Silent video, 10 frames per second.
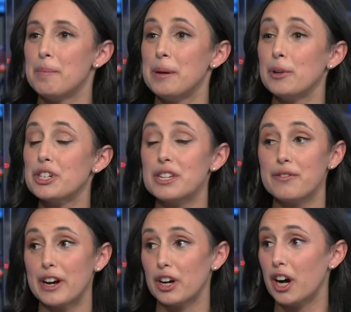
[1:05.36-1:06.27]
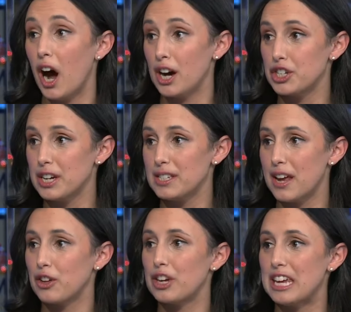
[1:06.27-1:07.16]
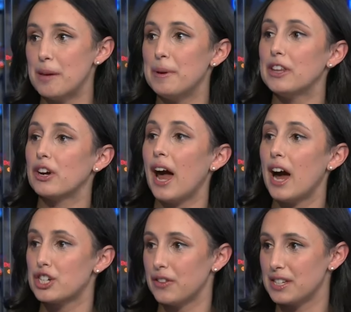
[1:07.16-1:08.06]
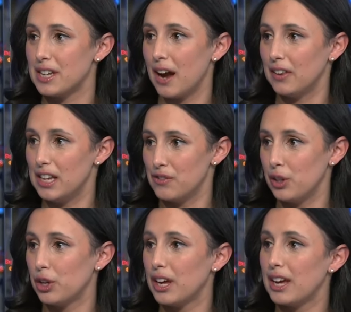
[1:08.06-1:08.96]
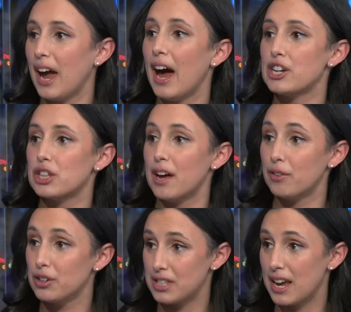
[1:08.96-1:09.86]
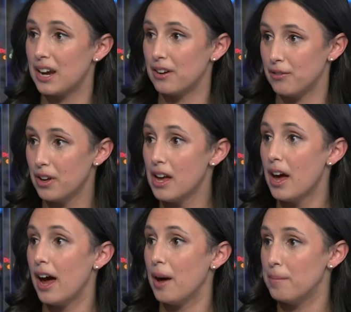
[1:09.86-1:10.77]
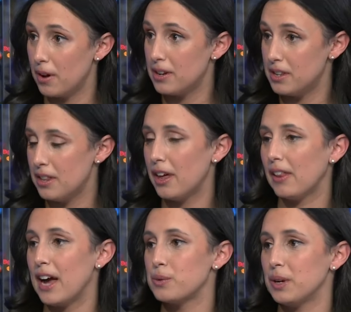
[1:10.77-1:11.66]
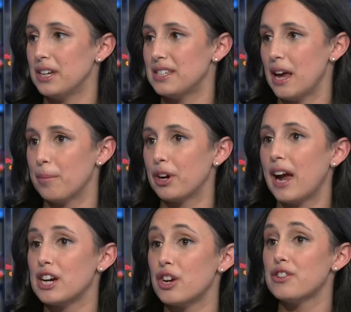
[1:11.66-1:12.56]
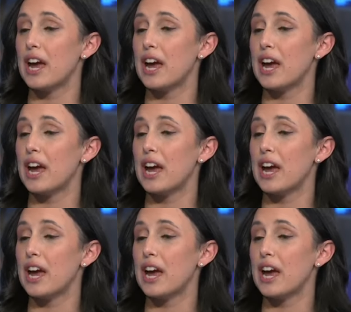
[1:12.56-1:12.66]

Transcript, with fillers: people are still very cautious and they're keeping their cash on the sidelines. If you look at cash levels, the end of um, that last week of December, cash levels